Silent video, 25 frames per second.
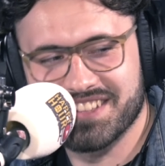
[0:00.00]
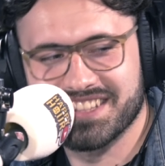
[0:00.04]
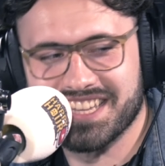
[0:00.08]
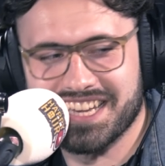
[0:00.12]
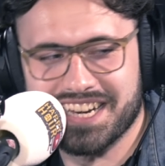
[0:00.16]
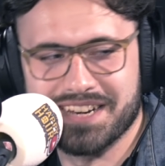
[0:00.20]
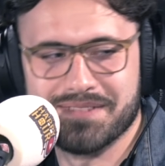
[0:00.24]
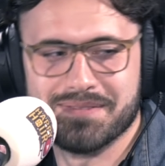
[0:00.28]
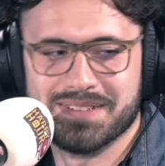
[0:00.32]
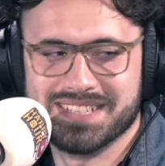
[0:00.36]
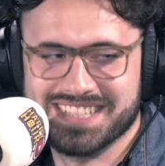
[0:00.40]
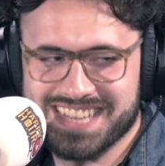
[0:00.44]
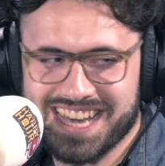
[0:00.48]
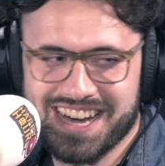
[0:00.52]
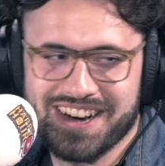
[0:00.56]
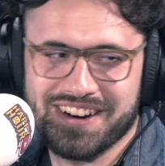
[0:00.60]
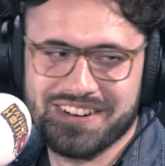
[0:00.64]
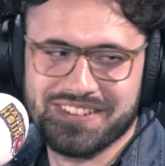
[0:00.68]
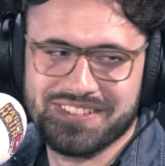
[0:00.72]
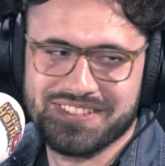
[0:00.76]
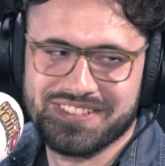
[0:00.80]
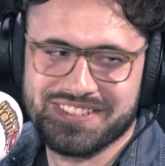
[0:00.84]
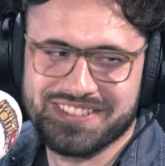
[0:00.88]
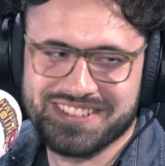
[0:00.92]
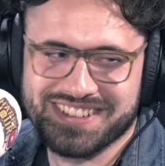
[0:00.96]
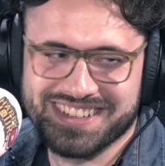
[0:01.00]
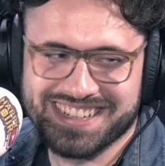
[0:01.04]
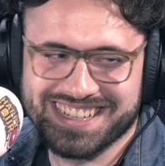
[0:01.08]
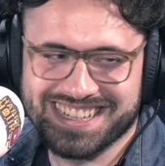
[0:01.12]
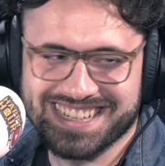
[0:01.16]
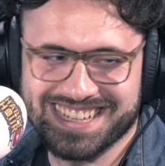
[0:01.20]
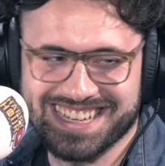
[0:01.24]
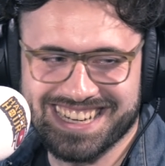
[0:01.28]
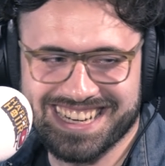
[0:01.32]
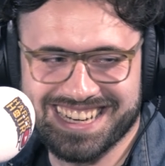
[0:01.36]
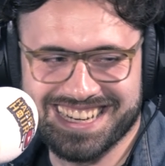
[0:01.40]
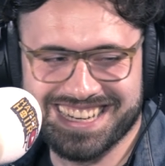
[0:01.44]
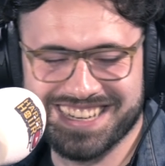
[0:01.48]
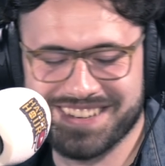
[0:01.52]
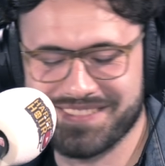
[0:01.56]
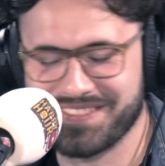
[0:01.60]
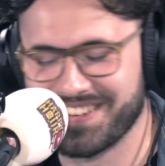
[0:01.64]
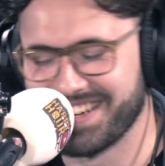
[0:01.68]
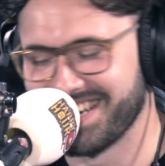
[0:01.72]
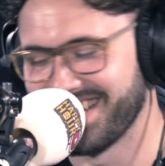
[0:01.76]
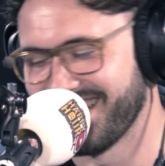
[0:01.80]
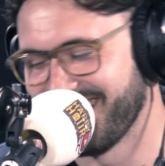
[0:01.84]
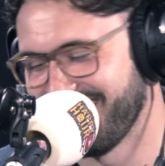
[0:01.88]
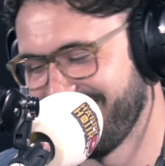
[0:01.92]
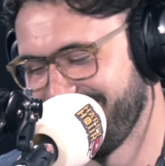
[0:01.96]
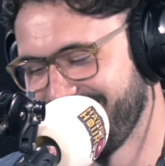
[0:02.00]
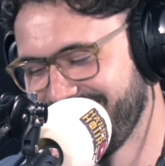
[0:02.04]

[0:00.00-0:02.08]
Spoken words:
done it myself. But